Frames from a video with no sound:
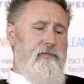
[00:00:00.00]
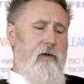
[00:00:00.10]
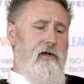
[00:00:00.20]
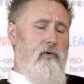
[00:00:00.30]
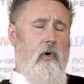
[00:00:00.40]

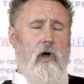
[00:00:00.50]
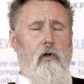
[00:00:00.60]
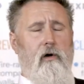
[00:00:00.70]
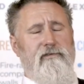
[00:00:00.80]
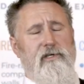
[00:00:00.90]
spend quite a
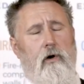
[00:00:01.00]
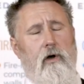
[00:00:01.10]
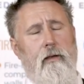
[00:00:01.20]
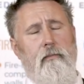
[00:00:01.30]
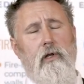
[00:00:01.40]
lot of
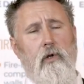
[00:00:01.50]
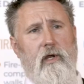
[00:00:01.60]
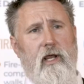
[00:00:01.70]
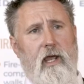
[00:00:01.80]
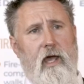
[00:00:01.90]
time
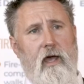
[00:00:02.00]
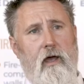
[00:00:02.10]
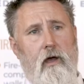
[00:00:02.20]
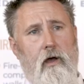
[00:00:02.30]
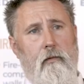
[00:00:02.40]
looking at